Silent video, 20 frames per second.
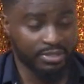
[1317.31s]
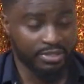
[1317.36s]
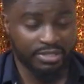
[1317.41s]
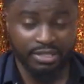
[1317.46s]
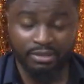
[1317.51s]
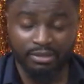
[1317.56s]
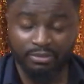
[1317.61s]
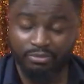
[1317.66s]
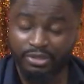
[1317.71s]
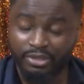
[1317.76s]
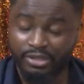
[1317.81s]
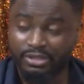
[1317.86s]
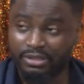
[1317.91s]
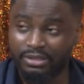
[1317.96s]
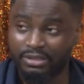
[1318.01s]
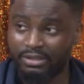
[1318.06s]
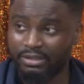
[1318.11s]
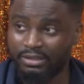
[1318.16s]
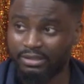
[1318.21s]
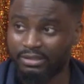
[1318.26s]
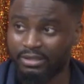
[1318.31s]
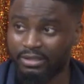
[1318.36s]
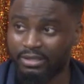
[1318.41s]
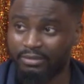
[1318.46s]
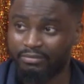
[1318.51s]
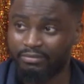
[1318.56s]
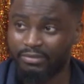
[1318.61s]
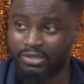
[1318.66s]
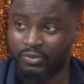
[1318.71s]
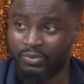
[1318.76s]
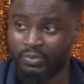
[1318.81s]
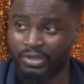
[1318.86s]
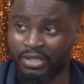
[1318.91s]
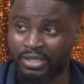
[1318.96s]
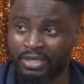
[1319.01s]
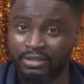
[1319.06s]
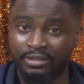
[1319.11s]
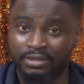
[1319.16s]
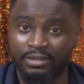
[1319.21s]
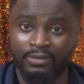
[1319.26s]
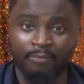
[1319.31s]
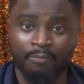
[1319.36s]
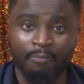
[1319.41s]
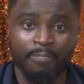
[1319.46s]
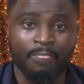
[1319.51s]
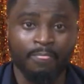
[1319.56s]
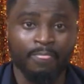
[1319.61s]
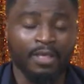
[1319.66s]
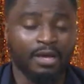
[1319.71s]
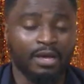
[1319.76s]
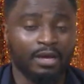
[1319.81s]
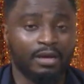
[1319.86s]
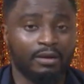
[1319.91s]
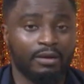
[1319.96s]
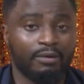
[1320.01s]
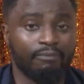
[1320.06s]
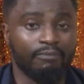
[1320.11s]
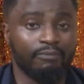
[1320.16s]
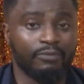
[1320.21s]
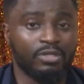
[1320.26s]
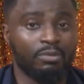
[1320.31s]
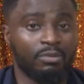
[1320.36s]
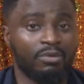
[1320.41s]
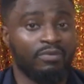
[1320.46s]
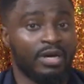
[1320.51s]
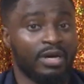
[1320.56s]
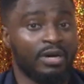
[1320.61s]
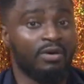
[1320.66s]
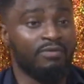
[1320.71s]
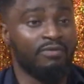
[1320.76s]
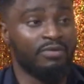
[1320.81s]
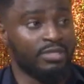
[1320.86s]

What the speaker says: we're celebrating this weekend. Some of our